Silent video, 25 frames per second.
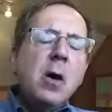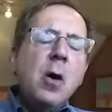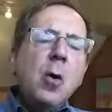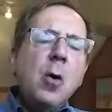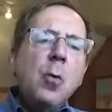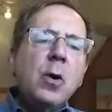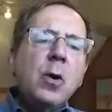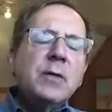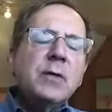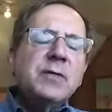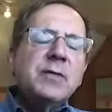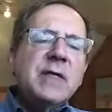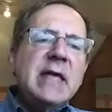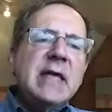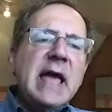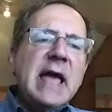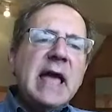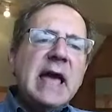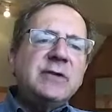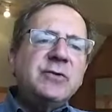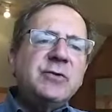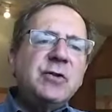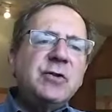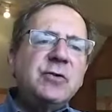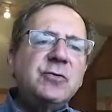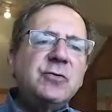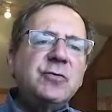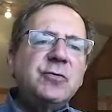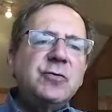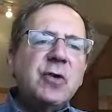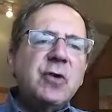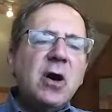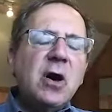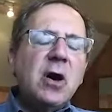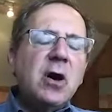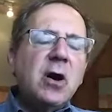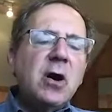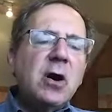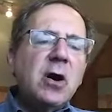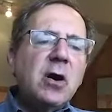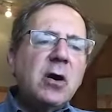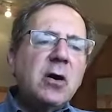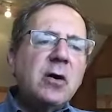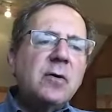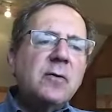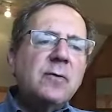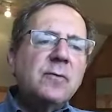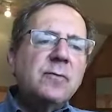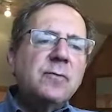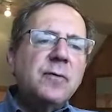Well, the essence
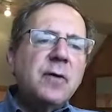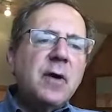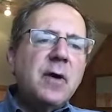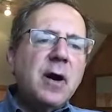of